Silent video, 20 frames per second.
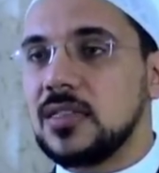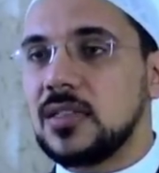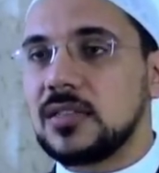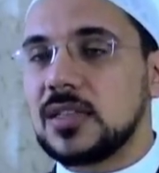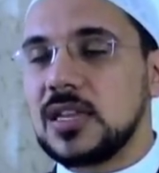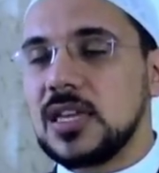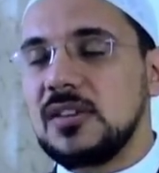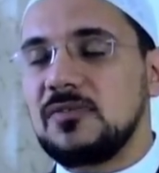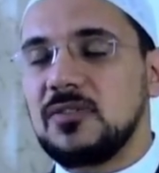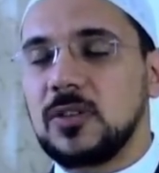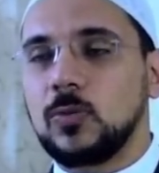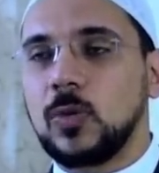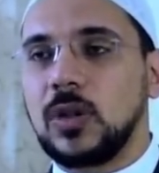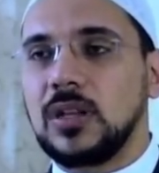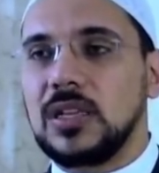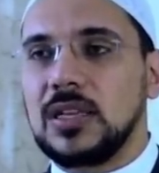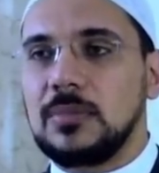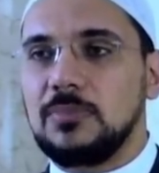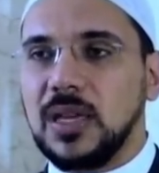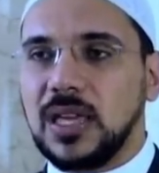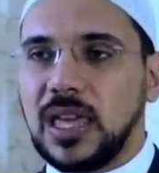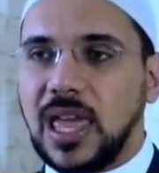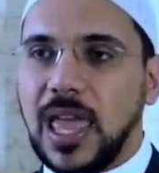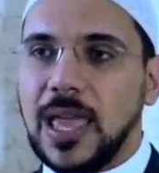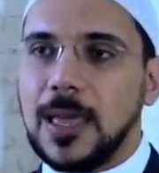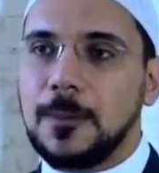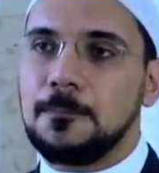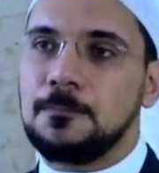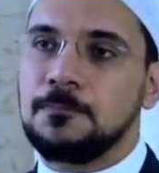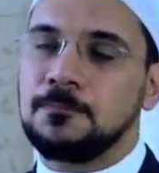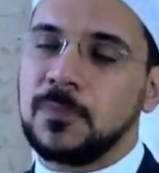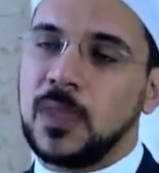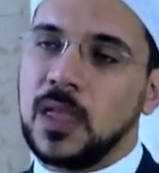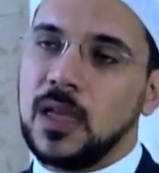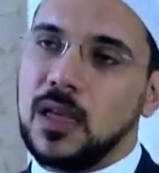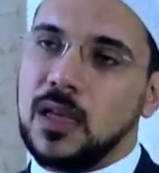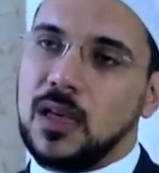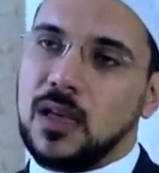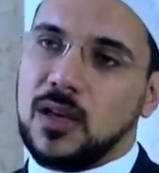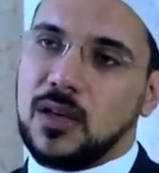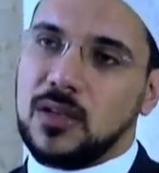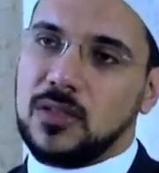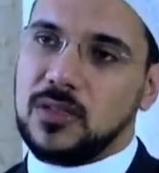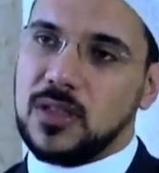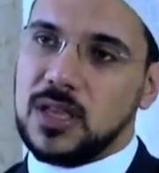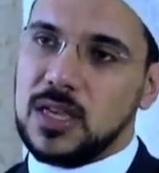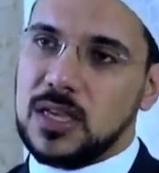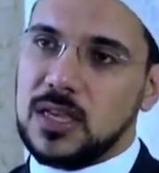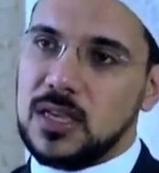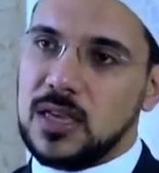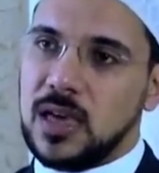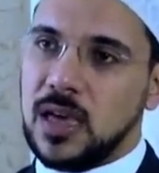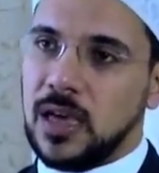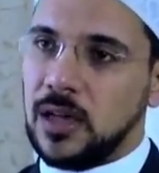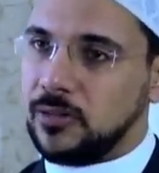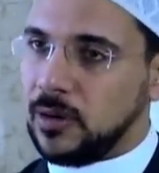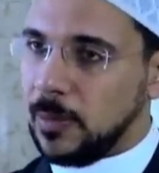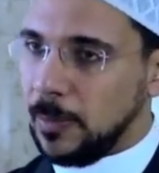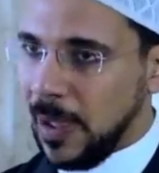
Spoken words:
that even when he became the heir